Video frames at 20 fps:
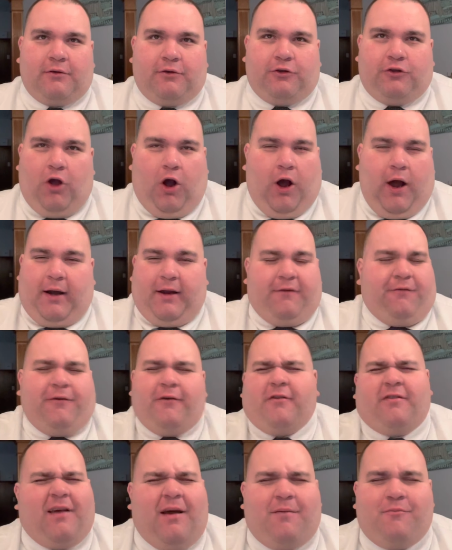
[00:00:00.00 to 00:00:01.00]
Donnie
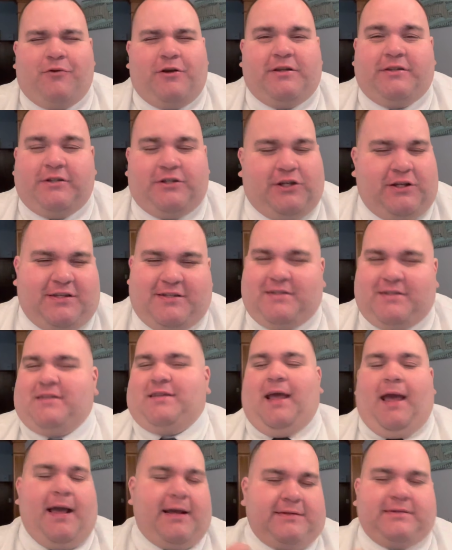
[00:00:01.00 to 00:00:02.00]
for some reason just
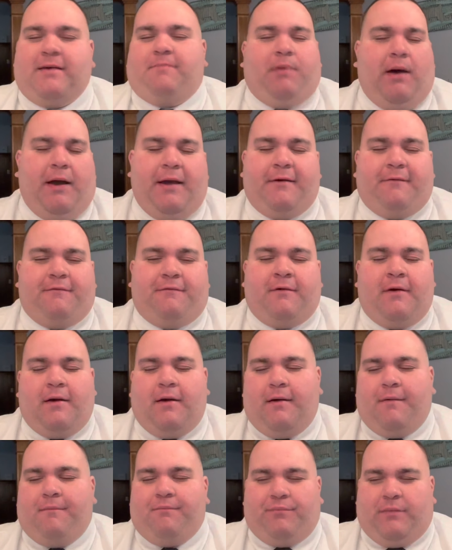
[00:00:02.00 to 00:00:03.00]
takes a bite of
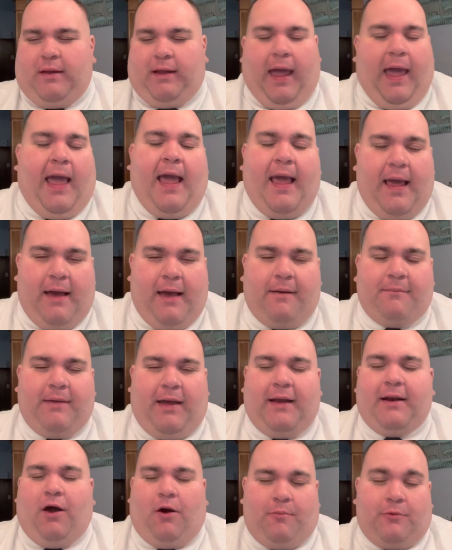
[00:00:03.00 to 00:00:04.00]
ham
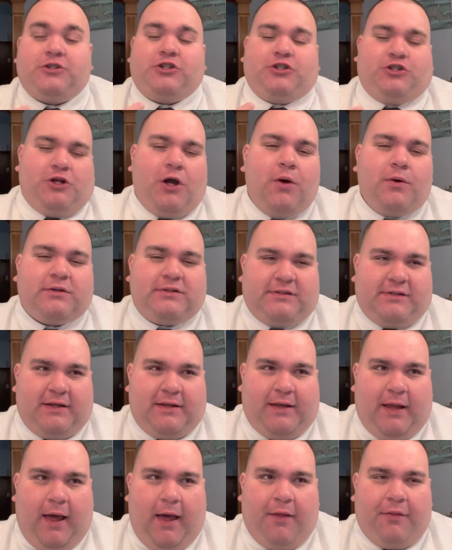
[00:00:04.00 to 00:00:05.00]
and almost chokes to
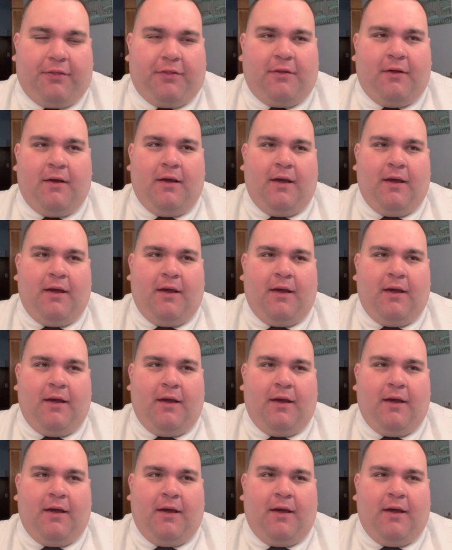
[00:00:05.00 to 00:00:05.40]
death.